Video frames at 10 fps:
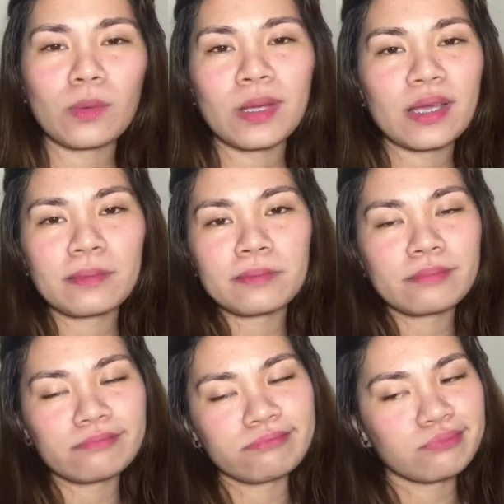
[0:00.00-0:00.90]
for my
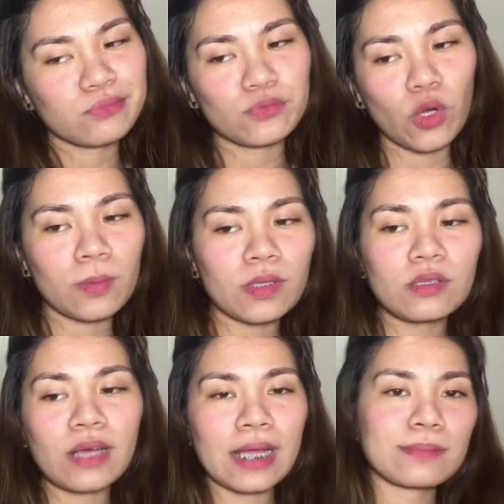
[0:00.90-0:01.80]

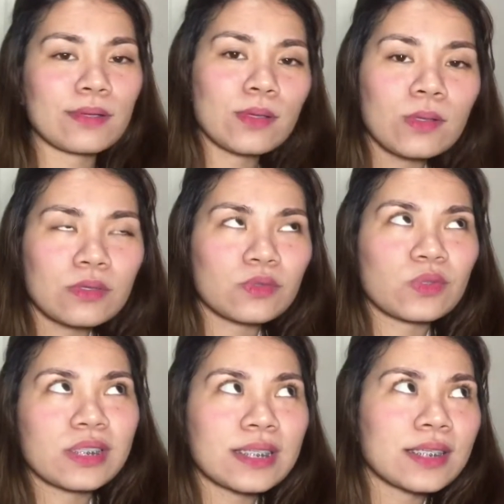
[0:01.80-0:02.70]
normal eyebrow
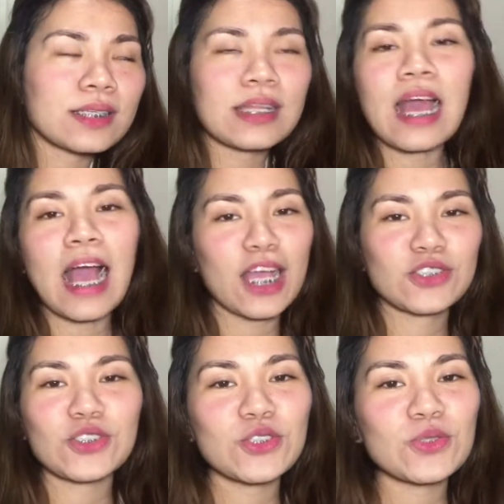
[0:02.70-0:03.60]
routine, I
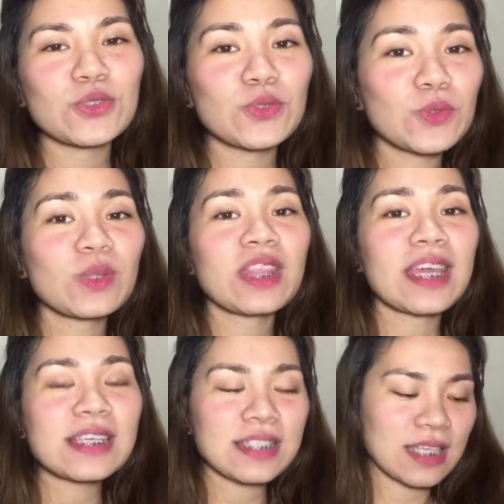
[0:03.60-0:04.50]
just use two
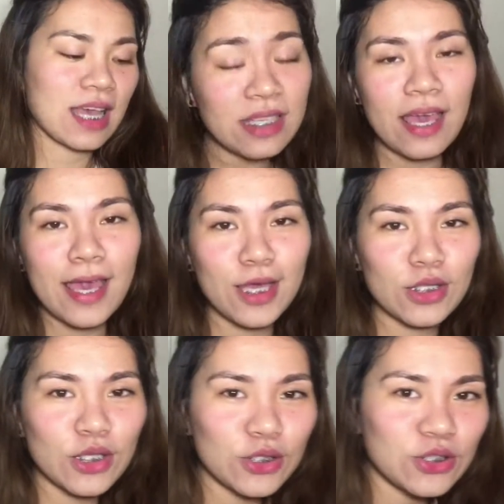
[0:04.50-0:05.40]
things
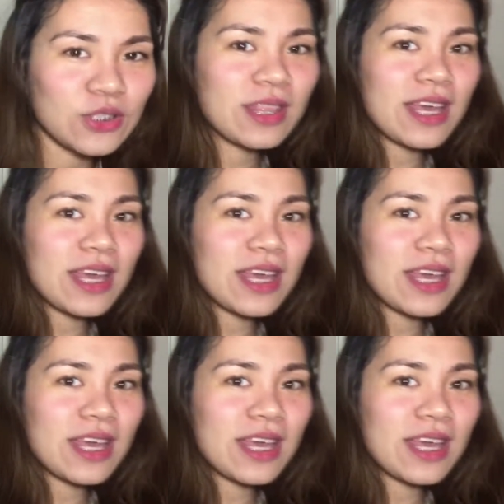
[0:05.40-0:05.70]
and it's